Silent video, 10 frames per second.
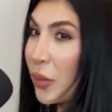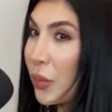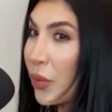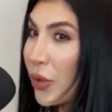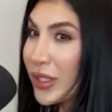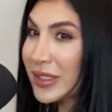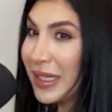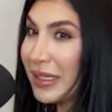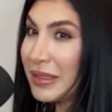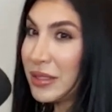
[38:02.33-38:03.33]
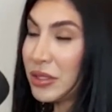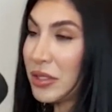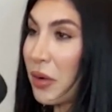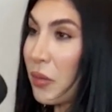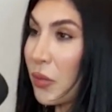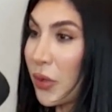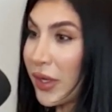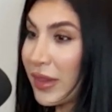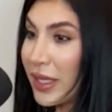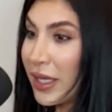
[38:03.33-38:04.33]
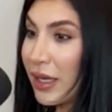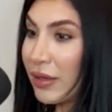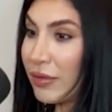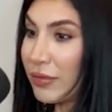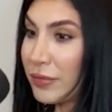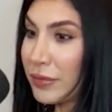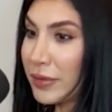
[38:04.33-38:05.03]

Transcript: important. You're not worthy of